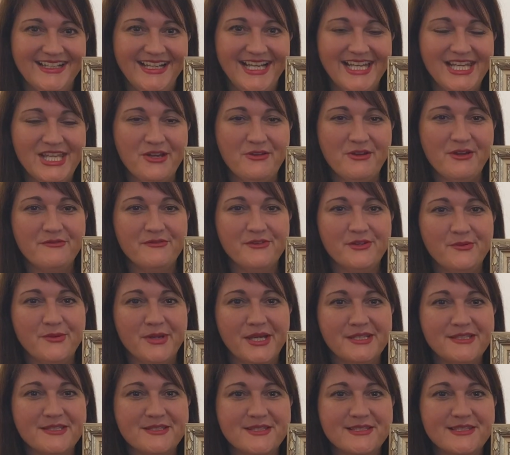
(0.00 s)
Hello
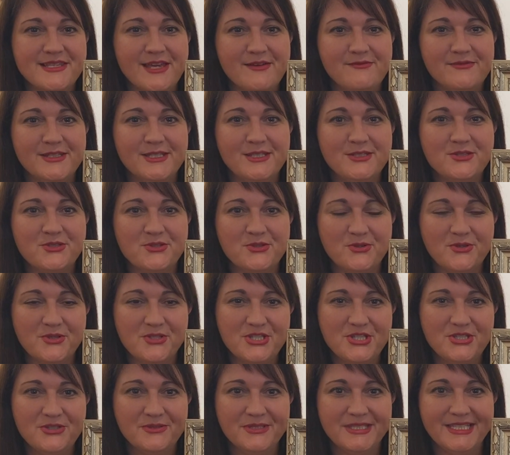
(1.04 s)
everyone, it's lovely to talk
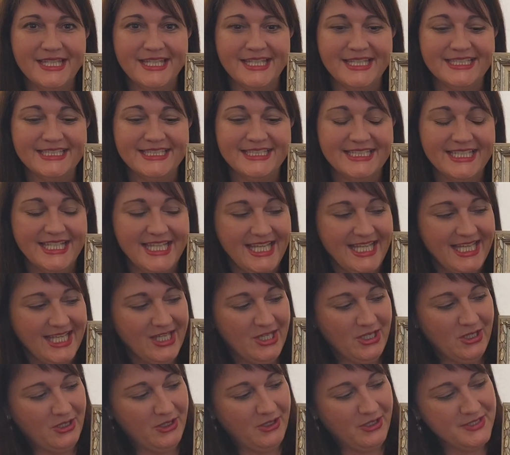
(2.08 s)
to you again.
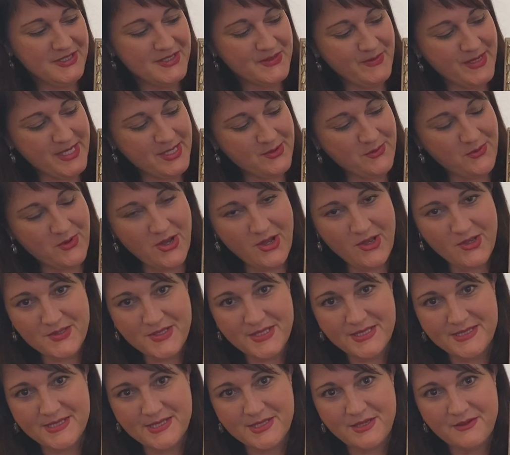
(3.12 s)
It's been a while
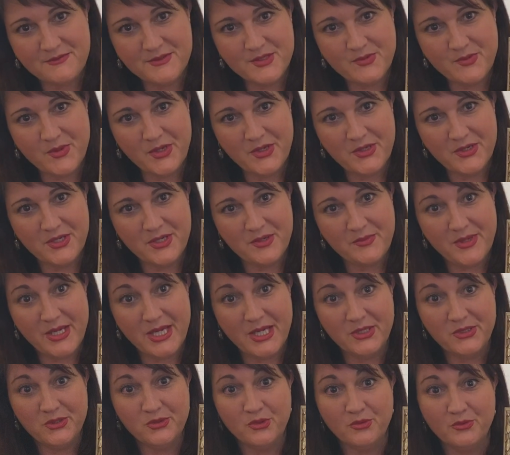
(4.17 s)
since I've spoken
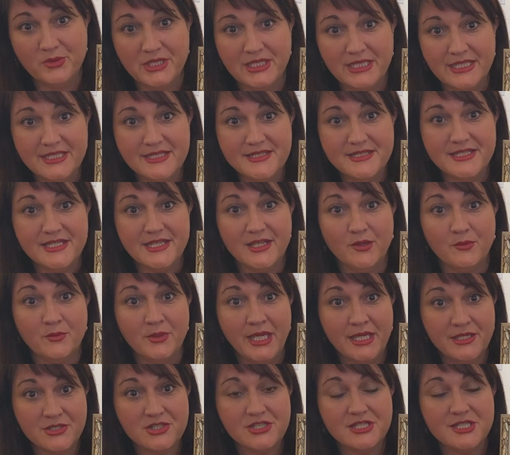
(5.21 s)
about Norman Lindsay. I'm
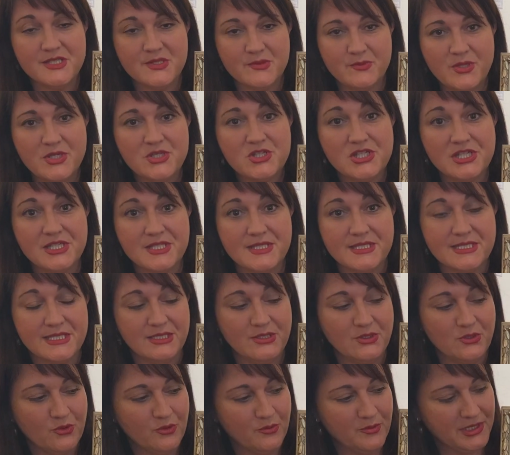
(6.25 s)
actually a specialist in
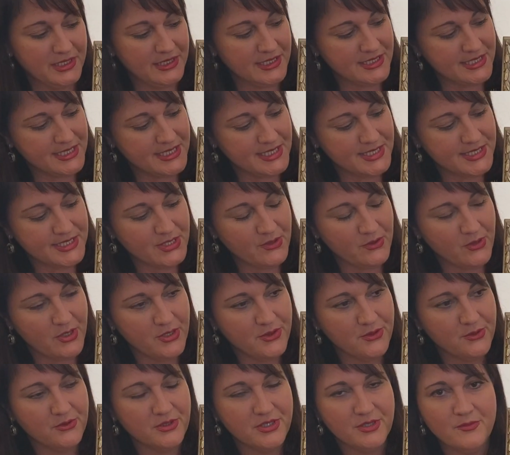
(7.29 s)
Norman Lindsay, so I
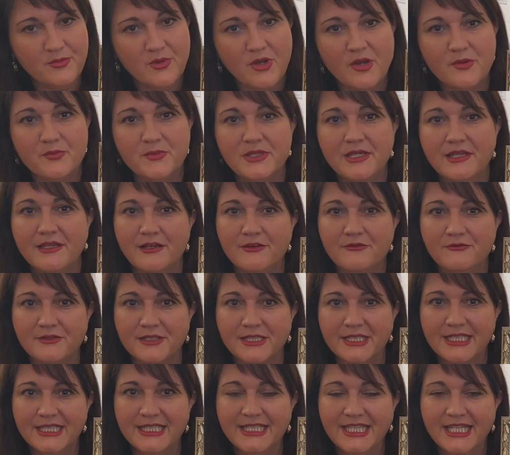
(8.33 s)
thought it might be
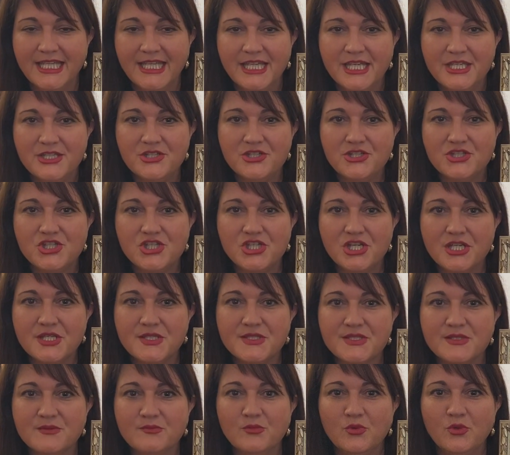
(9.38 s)
lovely to share
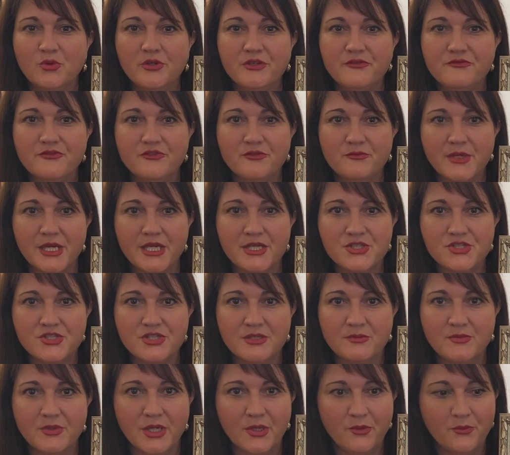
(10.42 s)
some more information
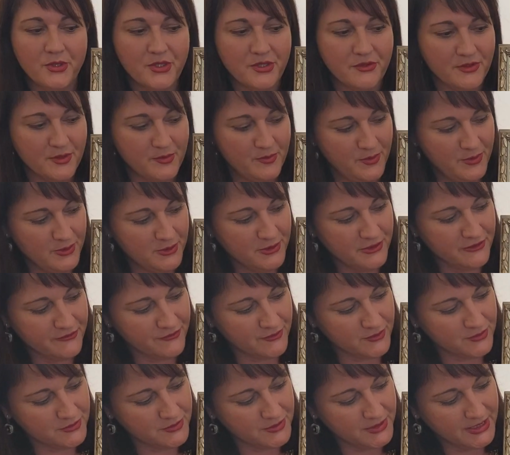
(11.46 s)
about one of the
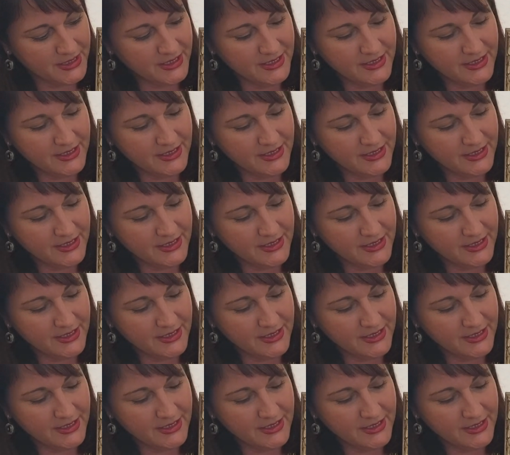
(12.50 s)
beautiful